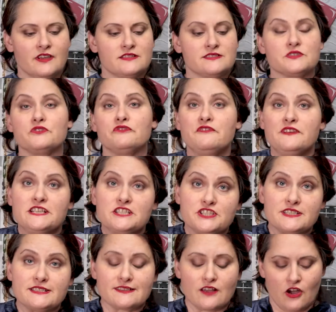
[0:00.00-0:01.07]
So to finish
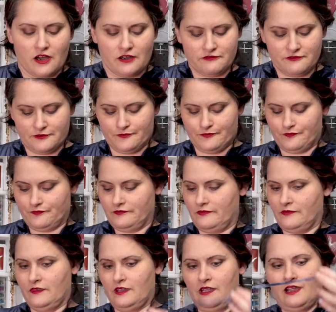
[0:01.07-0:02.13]
this off,
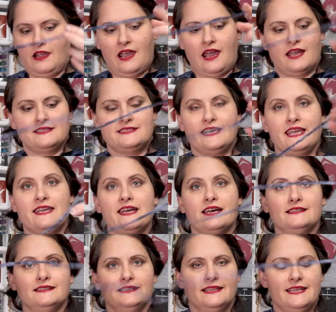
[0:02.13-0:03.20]
I take a
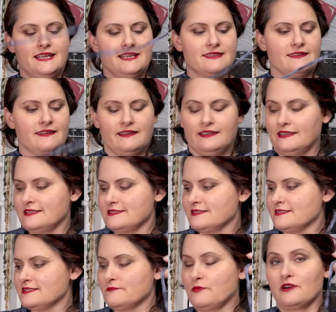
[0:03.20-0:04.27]
length, and this
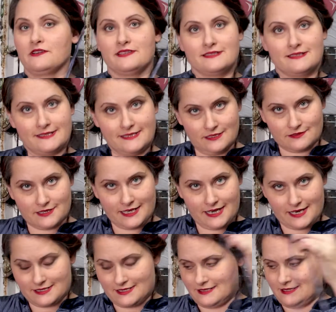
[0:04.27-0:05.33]
is the part that's still
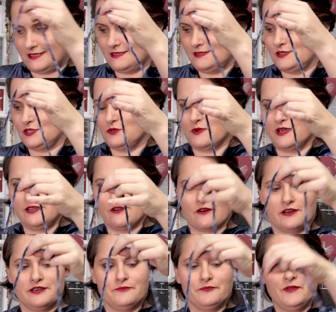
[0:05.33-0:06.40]
connected to my
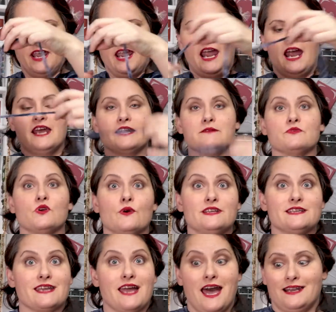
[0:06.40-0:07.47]
yarn, and I'm going
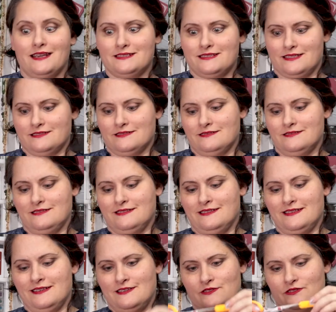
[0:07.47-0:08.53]
to cut it.
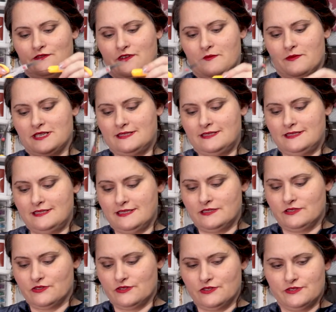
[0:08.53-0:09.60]
I've got my
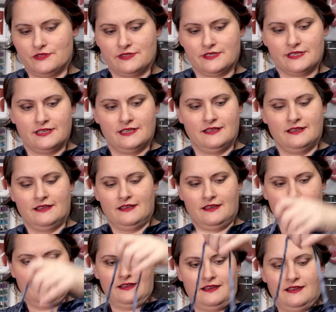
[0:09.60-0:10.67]
scissors,
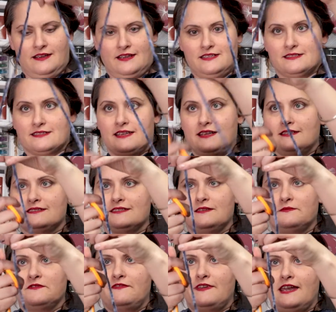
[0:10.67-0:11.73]
and just cut
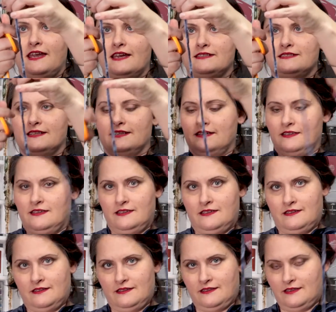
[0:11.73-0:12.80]
some of that.
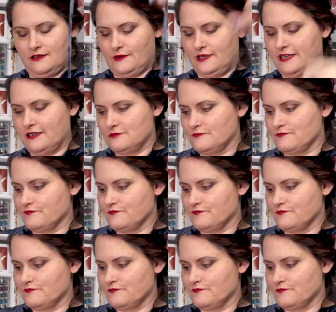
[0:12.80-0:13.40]
There we go.